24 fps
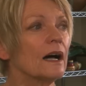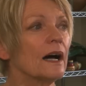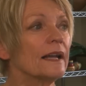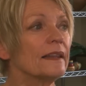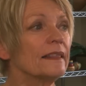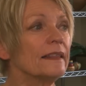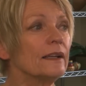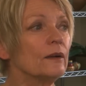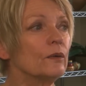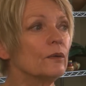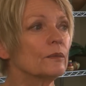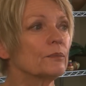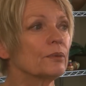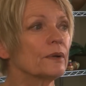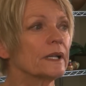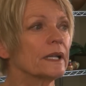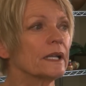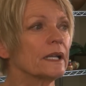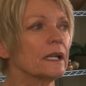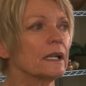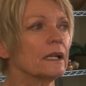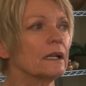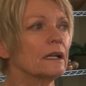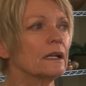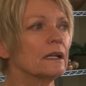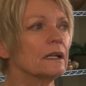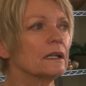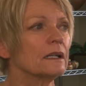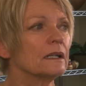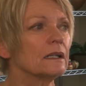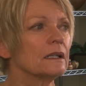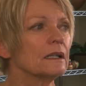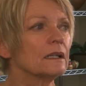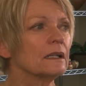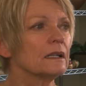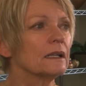I think we're bringing
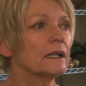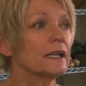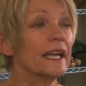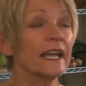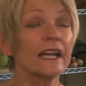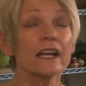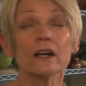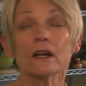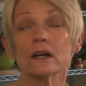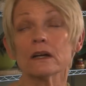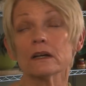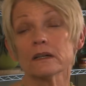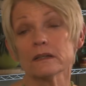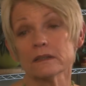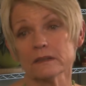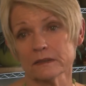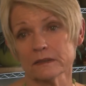care.